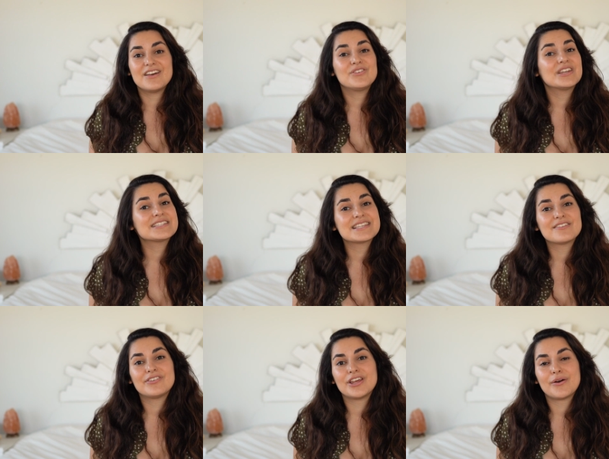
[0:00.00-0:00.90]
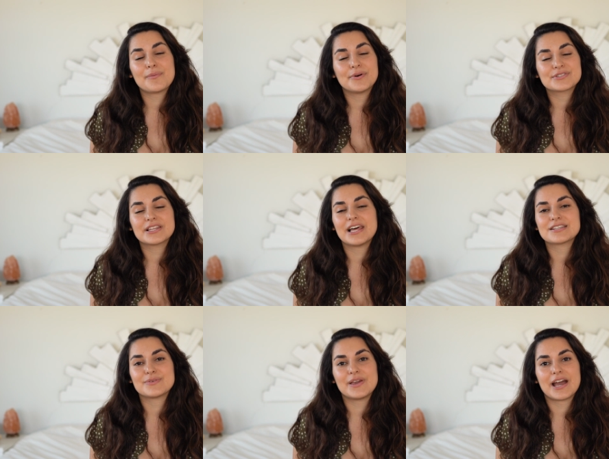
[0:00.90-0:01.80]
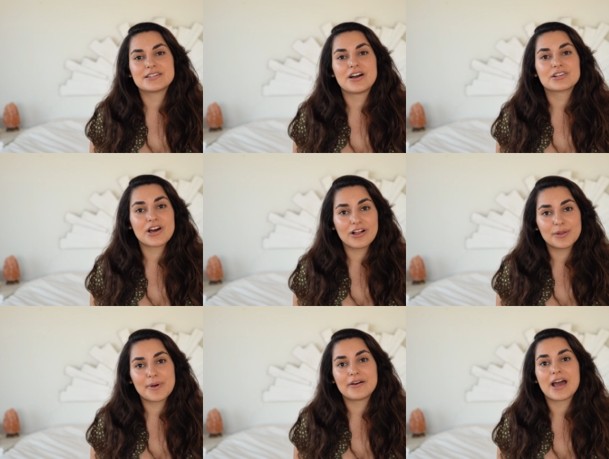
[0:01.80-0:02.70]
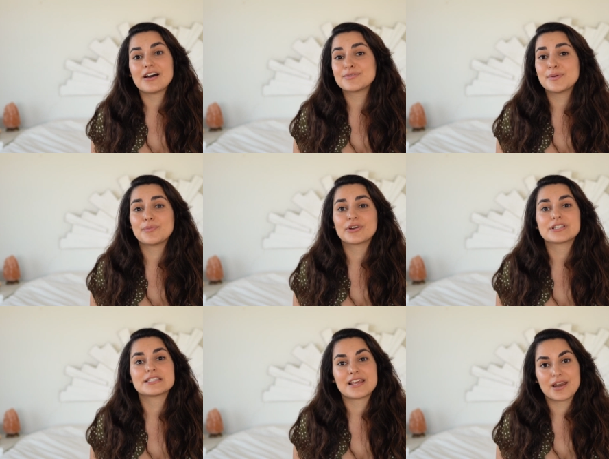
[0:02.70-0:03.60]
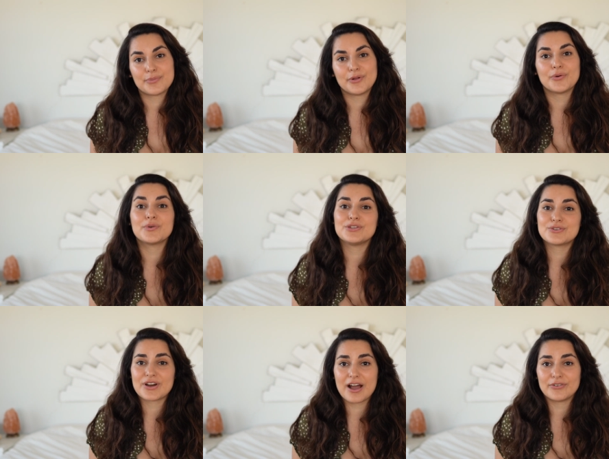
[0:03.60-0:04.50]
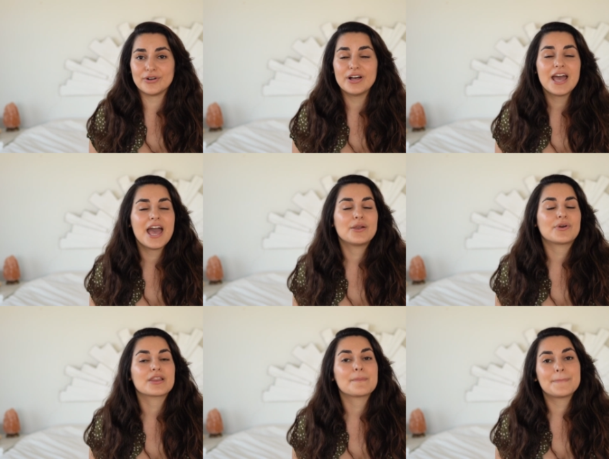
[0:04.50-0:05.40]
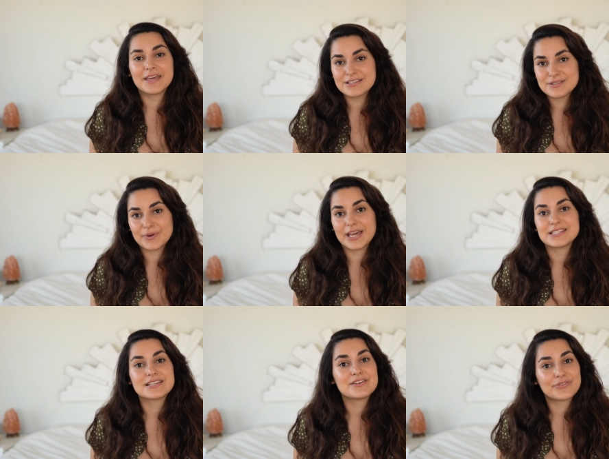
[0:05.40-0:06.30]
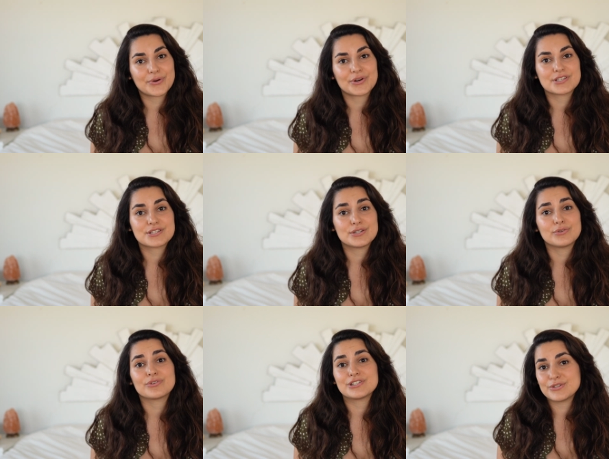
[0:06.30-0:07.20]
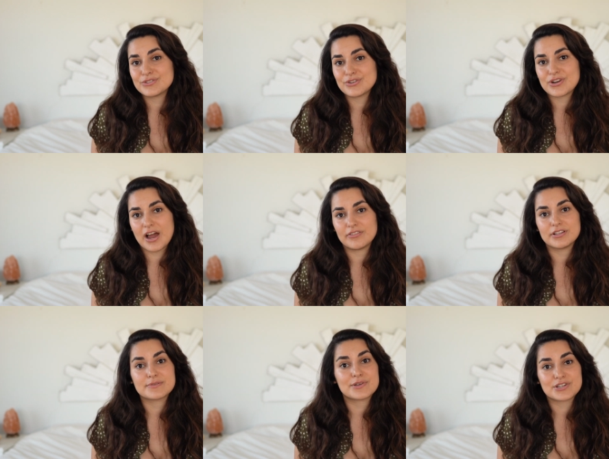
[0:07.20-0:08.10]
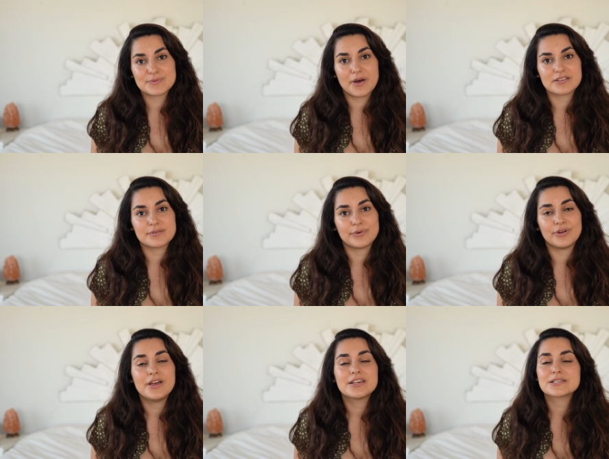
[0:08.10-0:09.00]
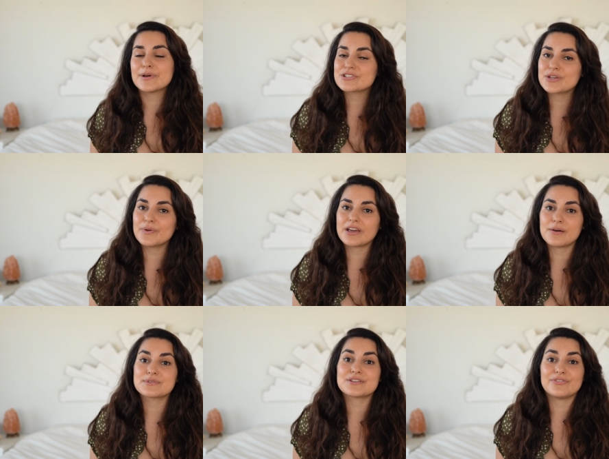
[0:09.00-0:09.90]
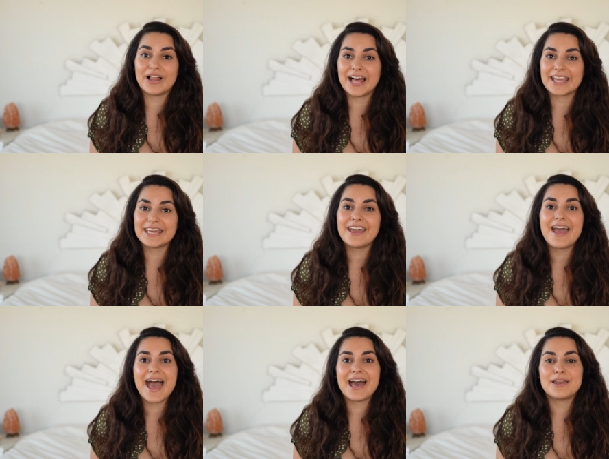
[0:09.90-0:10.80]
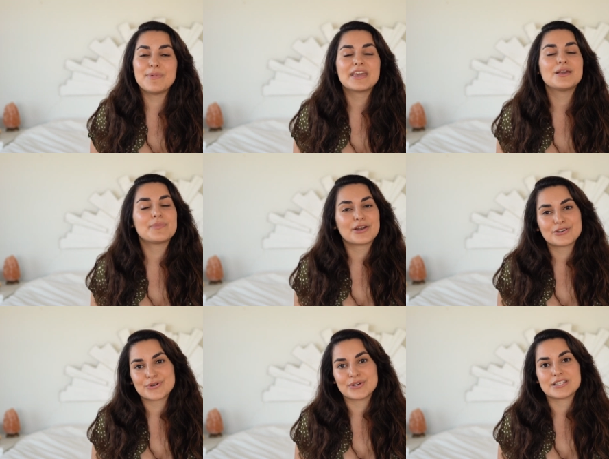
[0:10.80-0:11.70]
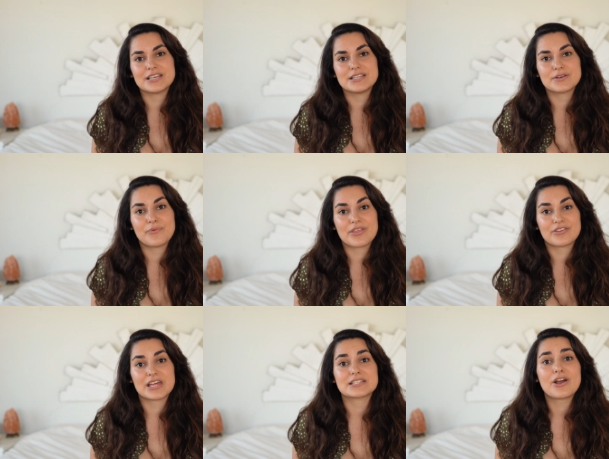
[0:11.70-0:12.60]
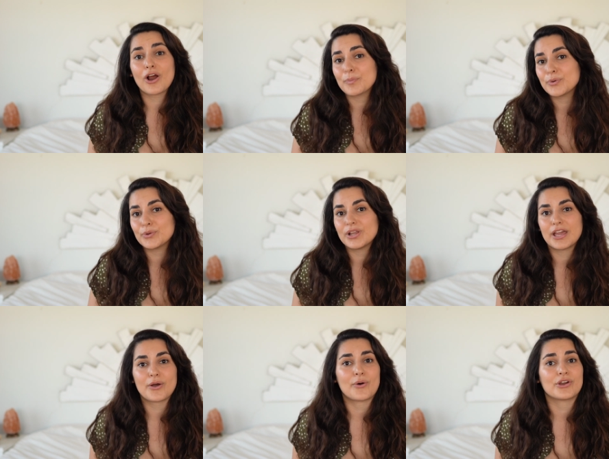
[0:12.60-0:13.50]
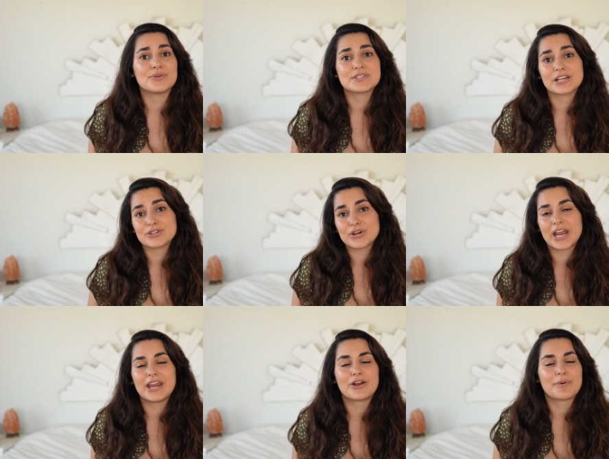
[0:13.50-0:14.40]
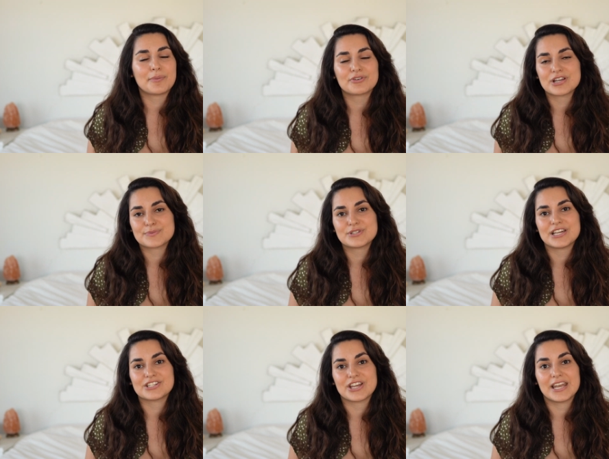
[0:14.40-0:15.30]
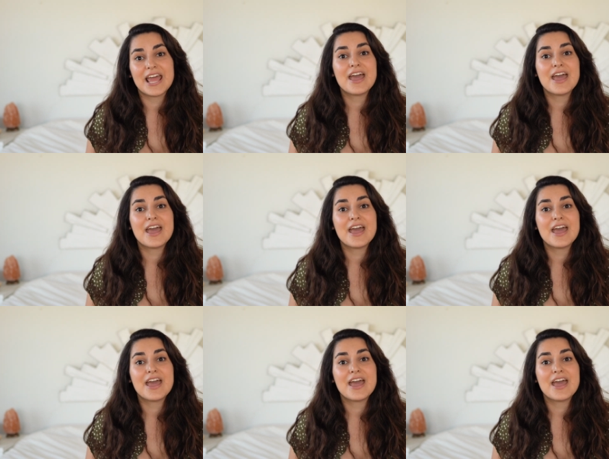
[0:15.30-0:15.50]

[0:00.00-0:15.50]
If you didn't see the video I posted last week, I talked all about how to be more sustainable when you travel, and one of the biggest ways is of course to reduce your travel as much as possible, especially when it comes to flying, and making better choices, whether that's carpooling or using a train or public transportation.